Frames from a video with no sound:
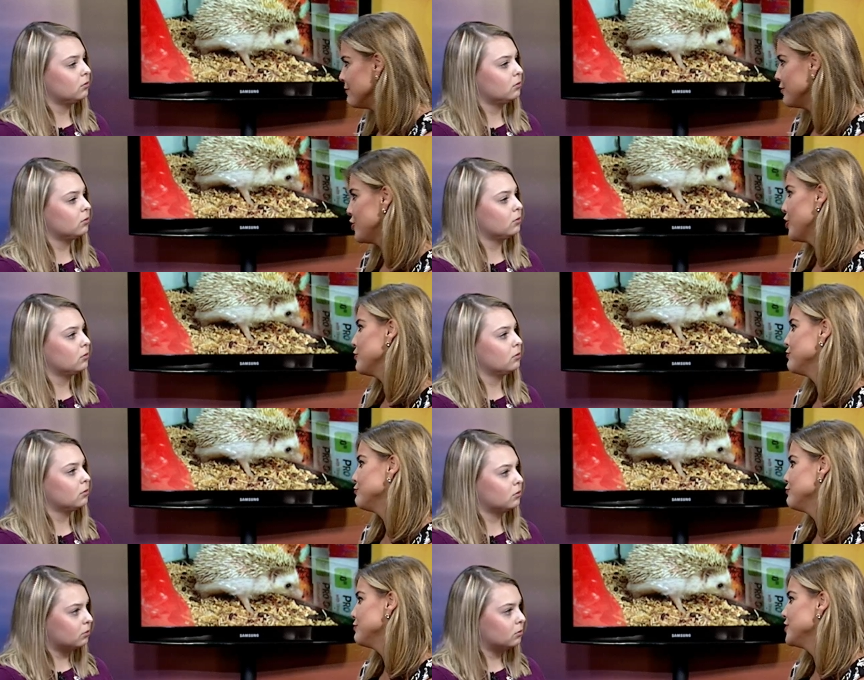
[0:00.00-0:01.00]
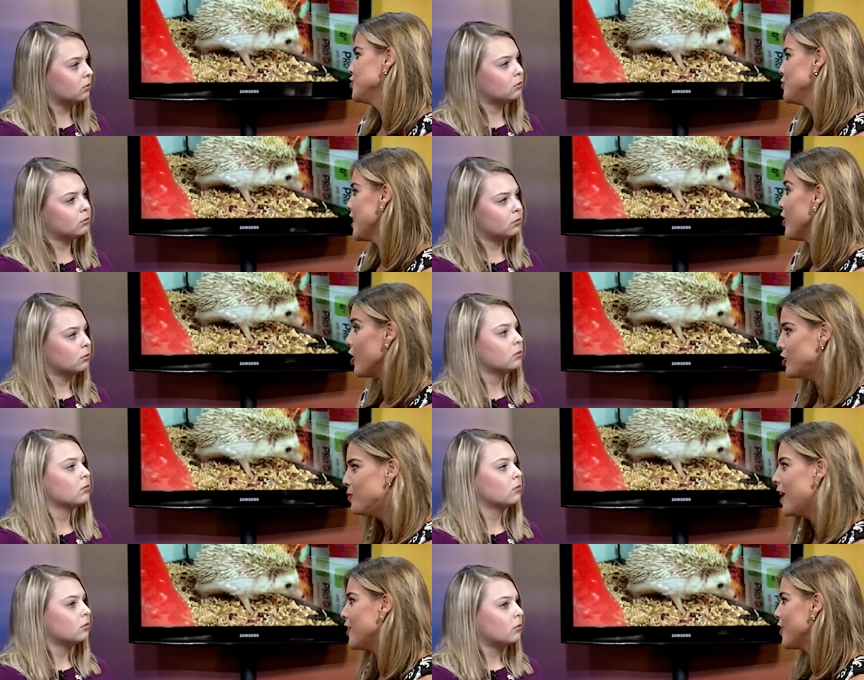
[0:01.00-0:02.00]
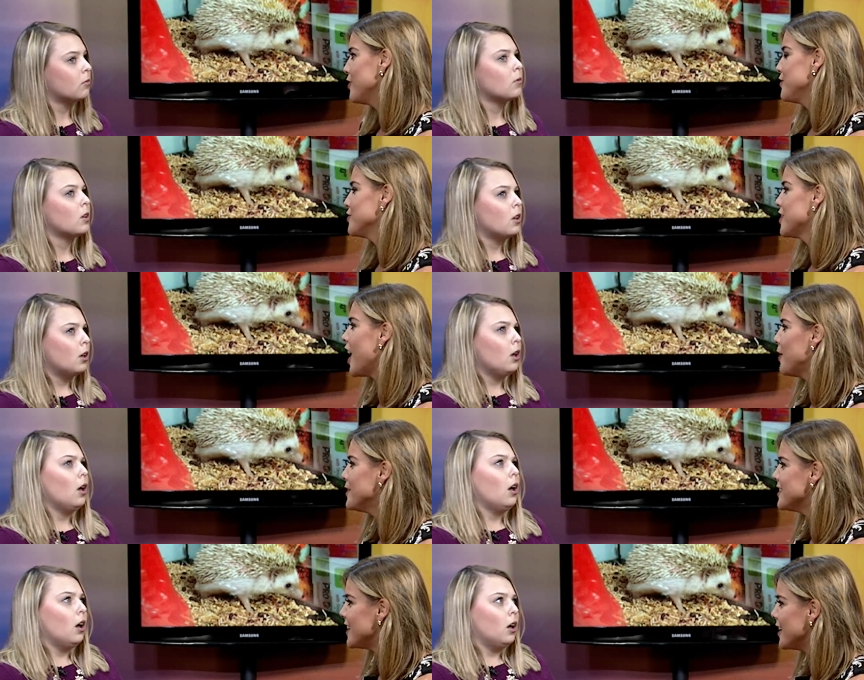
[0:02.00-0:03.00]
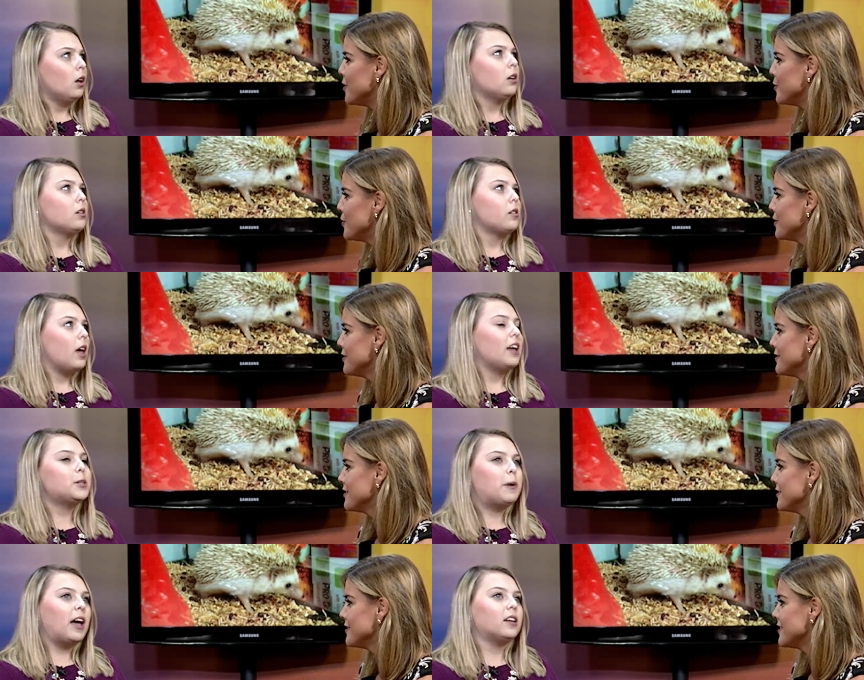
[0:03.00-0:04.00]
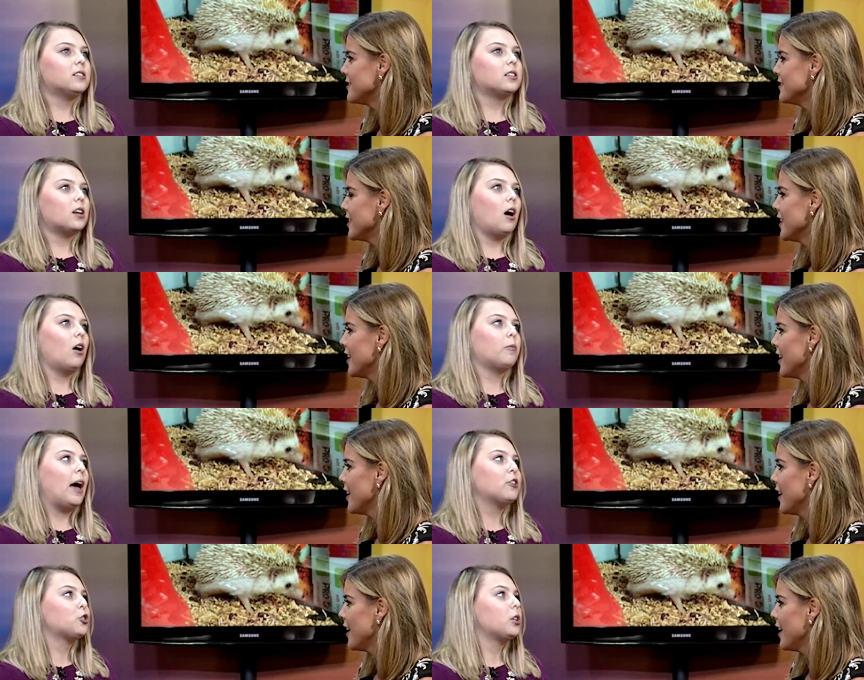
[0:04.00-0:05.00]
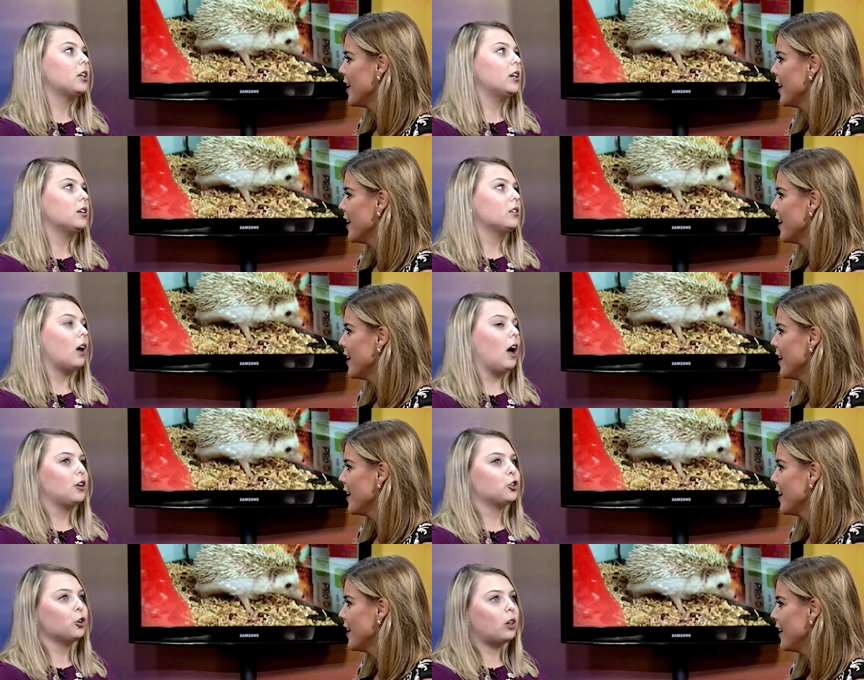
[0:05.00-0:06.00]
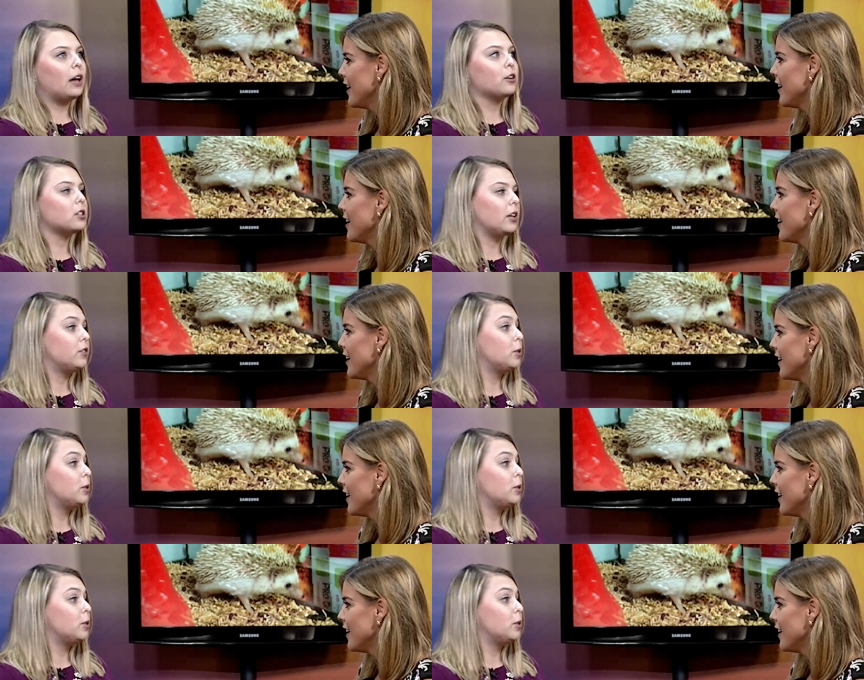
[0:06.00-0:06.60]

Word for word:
Speaker 1: You know, do they occupy a lot of your time as an animal?
Speaker 2: It depends. Um, actually, uh, sugar gliders live